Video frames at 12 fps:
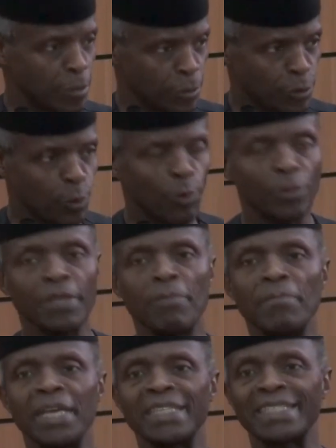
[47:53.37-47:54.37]
So they
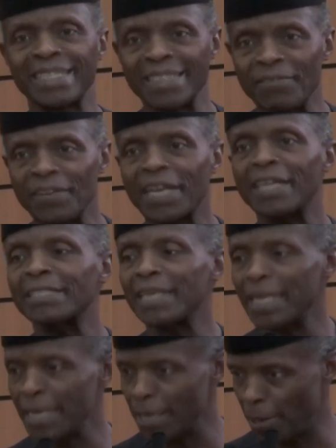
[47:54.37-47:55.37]
make significant
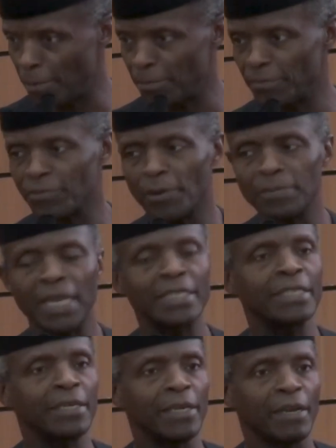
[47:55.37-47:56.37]
income from
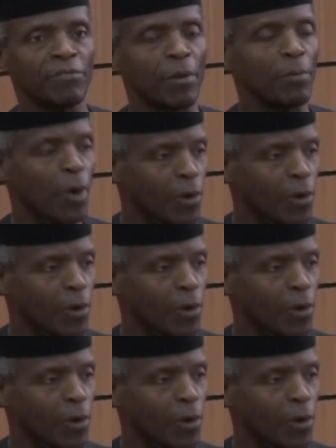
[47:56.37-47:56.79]
Nigeria from